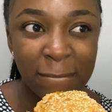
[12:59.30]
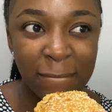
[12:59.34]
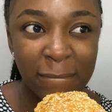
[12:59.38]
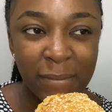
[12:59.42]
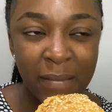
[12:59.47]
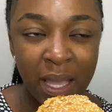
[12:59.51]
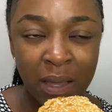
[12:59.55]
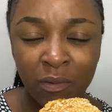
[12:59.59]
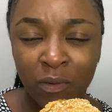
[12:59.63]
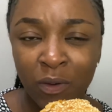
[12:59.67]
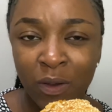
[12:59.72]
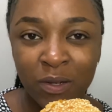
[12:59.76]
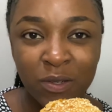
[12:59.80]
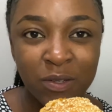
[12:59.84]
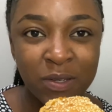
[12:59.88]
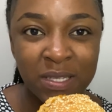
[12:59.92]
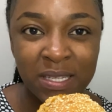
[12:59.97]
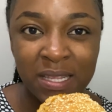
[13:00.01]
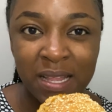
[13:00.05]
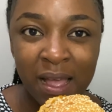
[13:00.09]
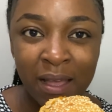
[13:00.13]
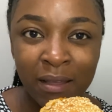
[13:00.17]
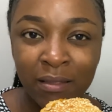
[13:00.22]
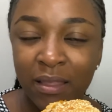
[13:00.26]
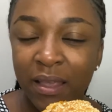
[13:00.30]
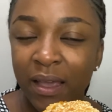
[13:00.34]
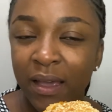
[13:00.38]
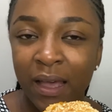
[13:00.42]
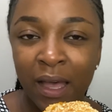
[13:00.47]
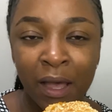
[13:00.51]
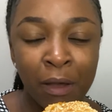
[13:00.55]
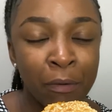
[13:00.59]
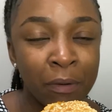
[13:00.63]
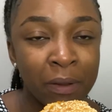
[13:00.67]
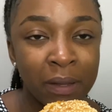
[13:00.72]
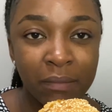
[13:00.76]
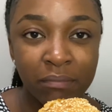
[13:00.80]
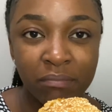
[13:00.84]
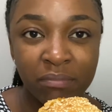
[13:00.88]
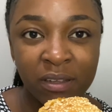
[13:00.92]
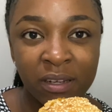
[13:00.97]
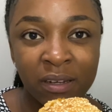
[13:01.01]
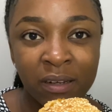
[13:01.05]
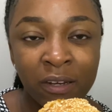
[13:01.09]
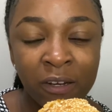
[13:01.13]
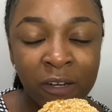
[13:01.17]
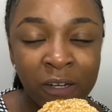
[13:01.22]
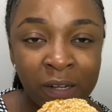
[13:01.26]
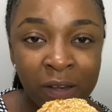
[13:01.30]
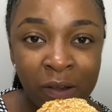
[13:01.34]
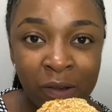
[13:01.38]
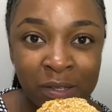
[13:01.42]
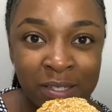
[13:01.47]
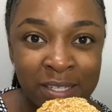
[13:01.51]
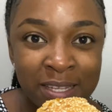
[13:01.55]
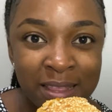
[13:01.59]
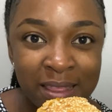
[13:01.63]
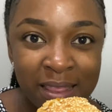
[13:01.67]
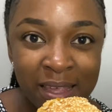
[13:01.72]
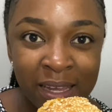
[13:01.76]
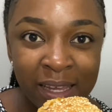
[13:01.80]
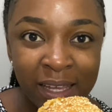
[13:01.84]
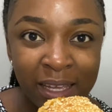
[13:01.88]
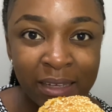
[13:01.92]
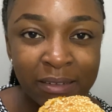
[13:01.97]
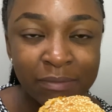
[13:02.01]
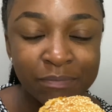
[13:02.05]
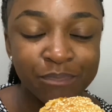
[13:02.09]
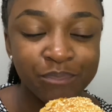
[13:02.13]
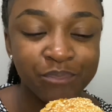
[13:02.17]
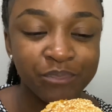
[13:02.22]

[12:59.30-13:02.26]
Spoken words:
I don't know, it was, clearly I wasn't thinking.